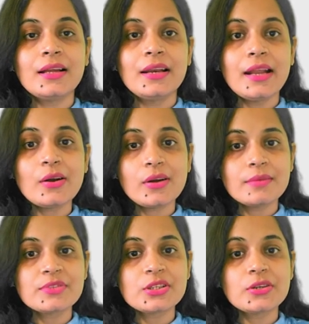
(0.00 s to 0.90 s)
Now
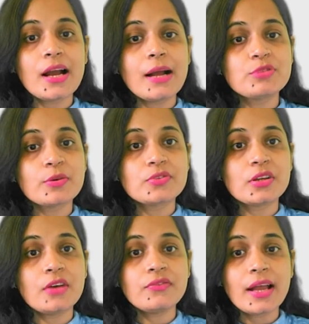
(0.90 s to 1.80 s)
comes to
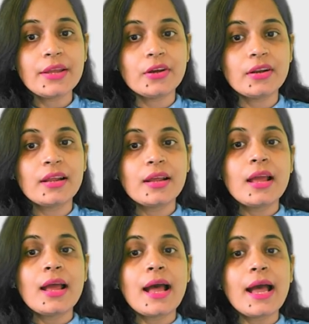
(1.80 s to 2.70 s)
absorption of iron.
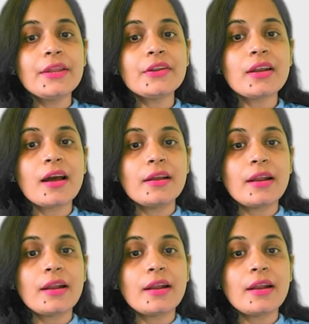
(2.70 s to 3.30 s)
Iron are